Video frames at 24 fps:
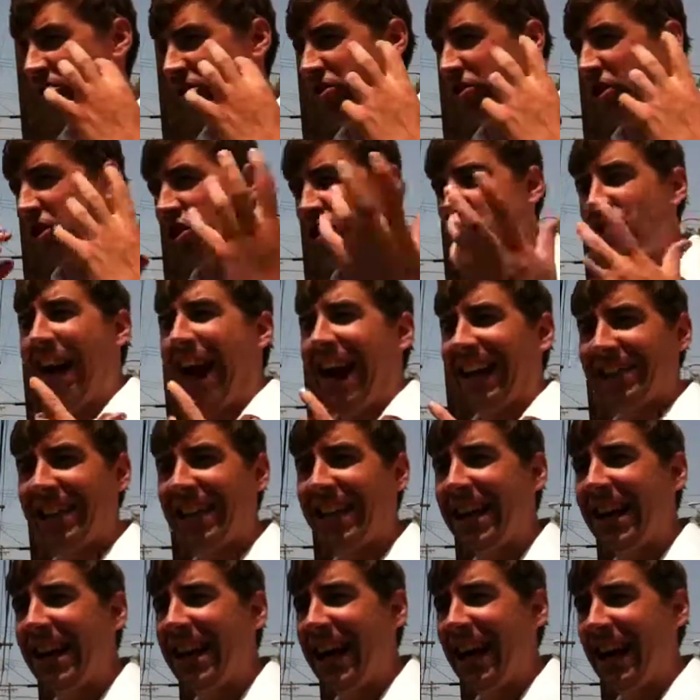distract
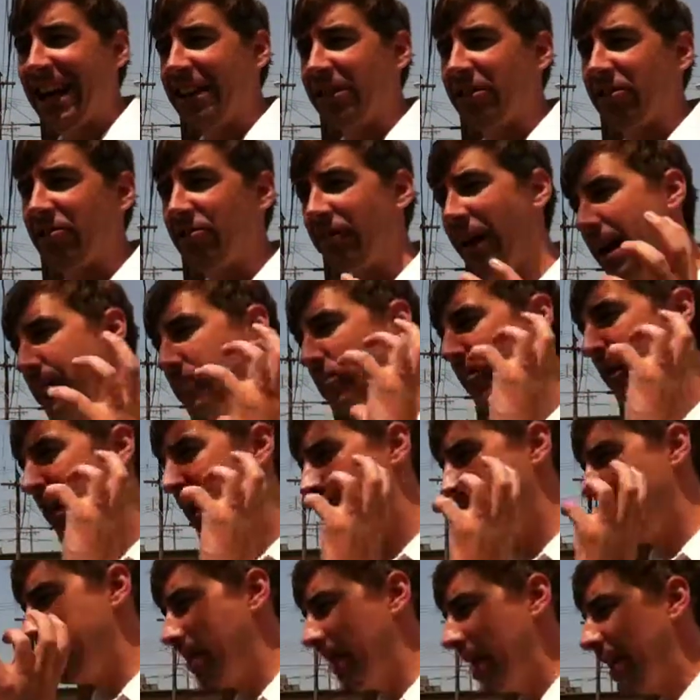the eye and grab your eye
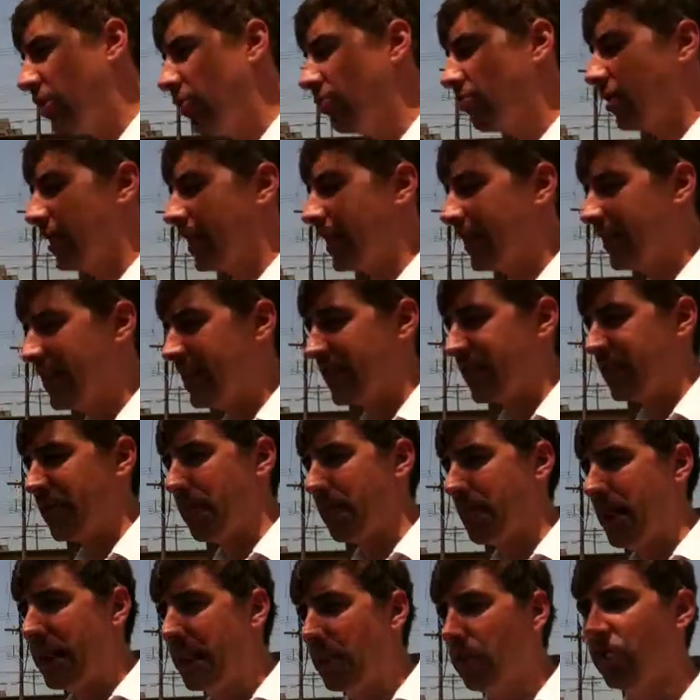and make you look at this or
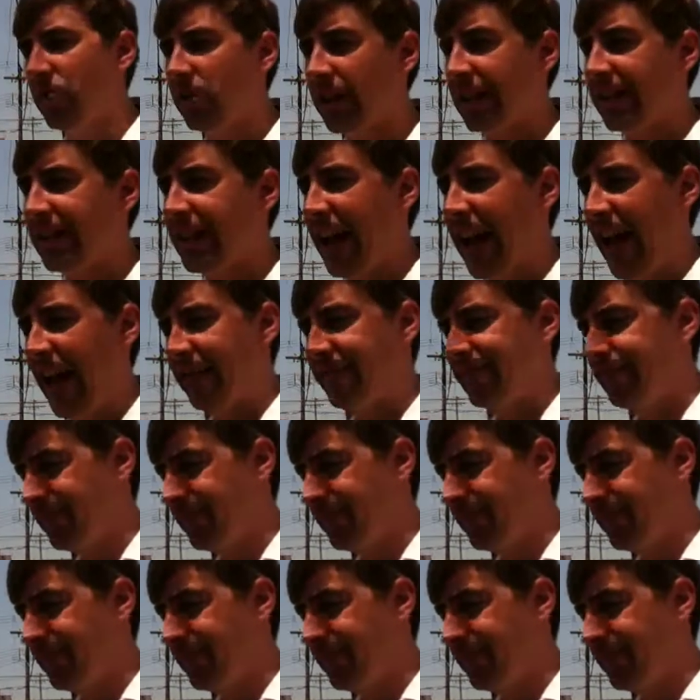make you look at that.